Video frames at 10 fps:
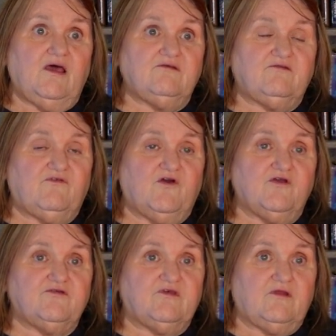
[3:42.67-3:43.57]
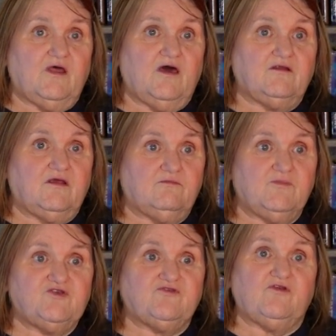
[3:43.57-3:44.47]
as far as the
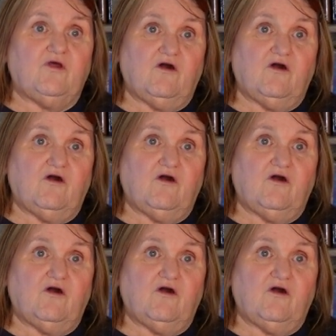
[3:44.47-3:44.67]
non-commissioned